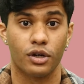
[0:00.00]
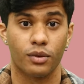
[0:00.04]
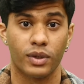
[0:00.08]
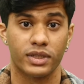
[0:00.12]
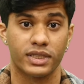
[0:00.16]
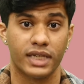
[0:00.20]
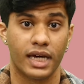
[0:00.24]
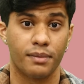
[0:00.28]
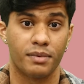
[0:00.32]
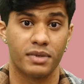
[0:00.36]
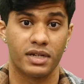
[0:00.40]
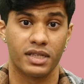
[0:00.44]
or
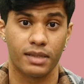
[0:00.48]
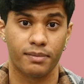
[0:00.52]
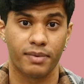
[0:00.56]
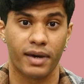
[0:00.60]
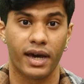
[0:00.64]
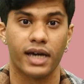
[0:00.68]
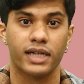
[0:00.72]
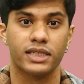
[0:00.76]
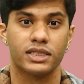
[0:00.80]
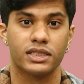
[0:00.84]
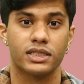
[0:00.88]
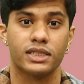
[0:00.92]
what's happened in the
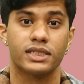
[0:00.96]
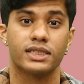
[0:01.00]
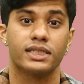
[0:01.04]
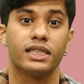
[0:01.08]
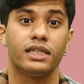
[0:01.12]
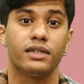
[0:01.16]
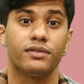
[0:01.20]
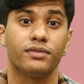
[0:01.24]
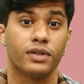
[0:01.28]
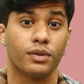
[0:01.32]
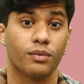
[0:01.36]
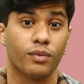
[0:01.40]
past, just
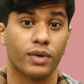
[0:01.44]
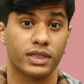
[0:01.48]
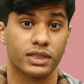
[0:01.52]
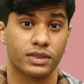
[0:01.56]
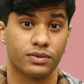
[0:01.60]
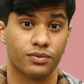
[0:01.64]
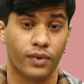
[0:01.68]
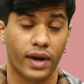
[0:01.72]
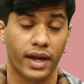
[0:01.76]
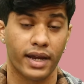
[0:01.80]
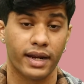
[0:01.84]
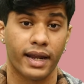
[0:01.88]
live in
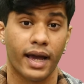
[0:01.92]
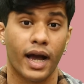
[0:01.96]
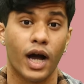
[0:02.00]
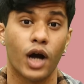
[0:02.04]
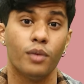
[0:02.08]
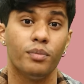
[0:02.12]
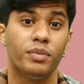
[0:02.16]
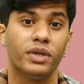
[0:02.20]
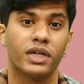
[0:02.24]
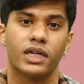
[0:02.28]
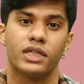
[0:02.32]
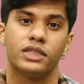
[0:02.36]
what's right
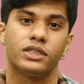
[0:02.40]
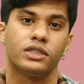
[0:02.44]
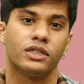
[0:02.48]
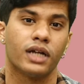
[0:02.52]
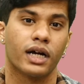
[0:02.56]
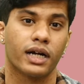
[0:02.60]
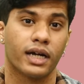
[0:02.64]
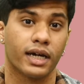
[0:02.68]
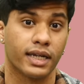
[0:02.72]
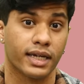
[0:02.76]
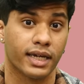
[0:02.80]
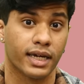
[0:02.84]
now because you're
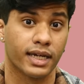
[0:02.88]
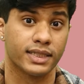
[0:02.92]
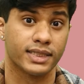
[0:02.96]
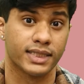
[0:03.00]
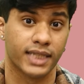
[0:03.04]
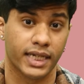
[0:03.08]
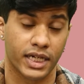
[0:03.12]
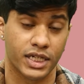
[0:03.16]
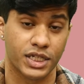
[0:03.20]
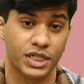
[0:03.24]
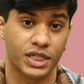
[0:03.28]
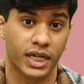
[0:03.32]
not going to get a
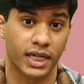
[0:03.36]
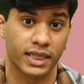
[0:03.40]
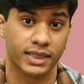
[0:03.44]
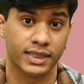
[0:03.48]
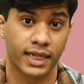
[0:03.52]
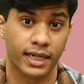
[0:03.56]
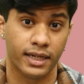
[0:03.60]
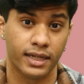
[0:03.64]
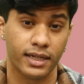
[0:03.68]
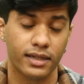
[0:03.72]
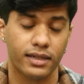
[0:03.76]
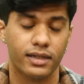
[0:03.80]
second
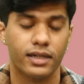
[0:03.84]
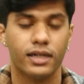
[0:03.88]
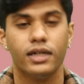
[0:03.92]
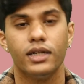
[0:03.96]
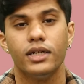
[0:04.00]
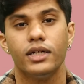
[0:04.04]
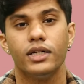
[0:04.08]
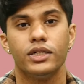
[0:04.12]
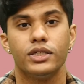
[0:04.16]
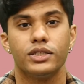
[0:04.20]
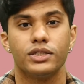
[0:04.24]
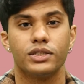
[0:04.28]
chance at it.
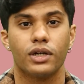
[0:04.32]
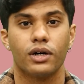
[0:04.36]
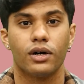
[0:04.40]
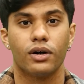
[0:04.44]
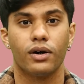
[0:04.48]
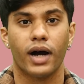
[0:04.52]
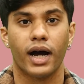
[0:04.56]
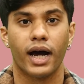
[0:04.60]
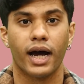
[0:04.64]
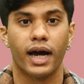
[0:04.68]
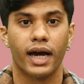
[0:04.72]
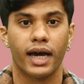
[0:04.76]

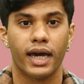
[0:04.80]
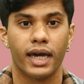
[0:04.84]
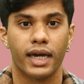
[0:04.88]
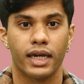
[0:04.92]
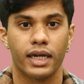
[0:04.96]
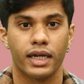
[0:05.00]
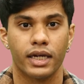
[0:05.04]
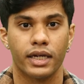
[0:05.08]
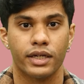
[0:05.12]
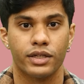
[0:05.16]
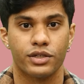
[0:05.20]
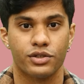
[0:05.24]
So
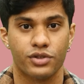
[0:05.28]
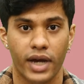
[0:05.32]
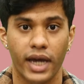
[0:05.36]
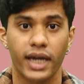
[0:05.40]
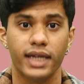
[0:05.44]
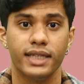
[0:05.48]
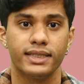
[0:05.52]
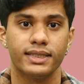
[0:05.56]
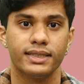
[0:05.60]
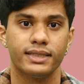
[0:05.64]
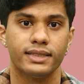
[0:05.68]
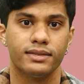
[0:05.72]
I
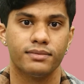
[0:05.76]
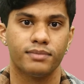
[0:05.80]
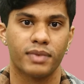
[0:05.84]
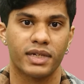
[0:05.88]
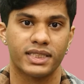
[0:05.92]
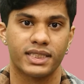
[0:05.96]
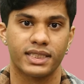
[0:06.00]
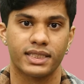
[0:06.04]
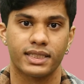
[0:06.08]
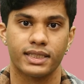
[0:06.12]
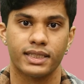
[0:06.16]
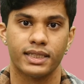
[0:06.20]
try to
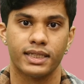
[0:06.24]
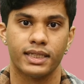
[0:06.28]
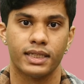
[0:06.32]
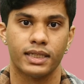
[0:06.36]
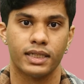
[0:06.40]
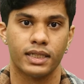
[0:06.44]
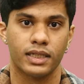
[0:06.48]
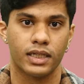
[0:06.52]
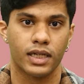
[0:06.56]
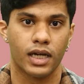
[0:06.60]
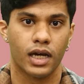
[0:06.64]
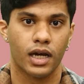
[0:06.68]

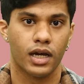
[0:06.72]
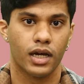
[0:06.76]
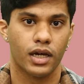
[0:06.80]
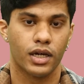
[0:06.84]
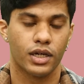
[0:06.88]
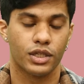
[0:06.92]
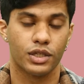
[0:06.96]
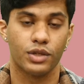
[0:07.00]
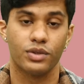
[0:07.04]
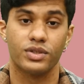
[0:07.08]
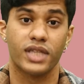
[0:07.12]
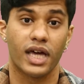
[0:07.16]
basically
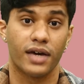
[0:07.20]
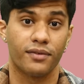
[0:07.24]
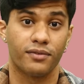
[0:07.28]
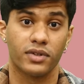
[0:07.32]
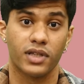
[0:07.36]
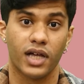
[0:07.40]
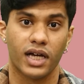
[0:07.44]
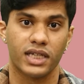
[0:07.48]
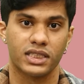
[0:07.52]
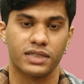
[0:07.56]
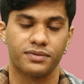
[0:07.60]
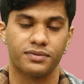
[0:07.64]
use that
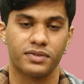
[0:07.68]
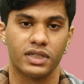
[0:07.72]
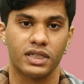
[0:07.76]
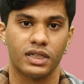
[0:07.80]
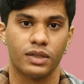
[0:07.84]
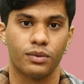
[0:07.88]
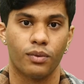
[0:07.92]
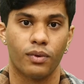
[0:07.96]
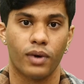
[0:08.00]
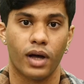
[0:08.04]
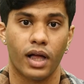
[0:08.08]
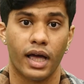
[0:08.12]

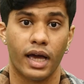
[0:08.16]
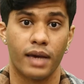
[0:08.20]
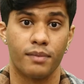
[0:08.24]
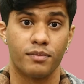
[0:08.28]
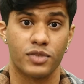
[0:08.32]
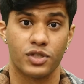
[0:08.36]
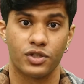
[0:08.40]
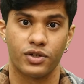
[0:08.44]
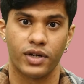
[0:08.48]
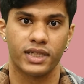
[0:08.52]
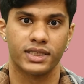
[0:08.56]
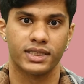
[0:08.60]
philosophy while
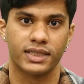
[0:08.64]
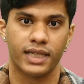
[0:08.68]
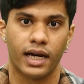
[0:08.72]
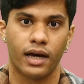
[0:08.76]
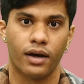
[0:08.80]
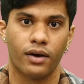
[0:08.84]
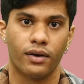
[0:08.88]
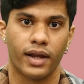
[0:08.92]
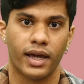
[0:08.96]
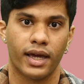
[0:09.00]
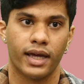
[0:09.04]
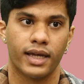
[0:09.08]
I'm stressed
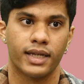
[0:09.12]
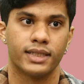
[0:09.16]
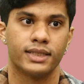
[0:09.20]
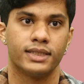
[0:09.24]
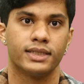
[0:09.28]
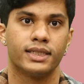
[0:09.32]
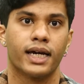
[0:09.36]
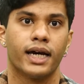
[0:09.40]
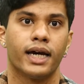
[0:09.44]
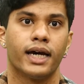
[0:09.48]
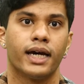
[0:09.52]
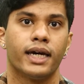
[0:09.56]
out,
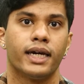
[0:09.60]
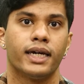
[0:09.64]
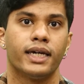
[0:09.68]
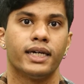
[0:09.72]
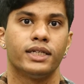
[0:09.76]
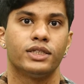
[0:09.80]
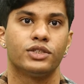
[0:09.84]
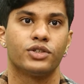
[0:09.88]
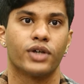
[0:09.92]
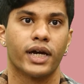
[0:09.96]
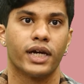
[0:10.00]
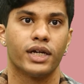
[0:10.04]
and
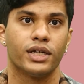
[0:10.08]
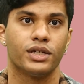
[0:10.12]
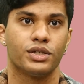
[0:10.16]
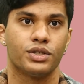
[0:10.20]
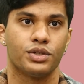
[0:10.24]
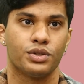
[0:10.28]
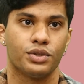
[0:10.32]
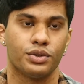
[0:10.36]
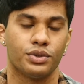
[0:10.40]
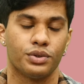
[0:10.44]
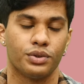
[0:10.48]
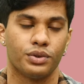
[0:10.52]
I try
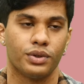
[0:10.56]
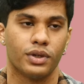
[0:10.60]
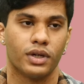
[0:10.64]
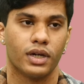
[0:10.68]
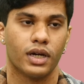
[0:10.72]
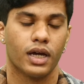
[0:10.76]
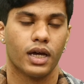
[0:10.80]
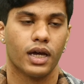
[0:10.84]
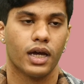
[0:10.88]
to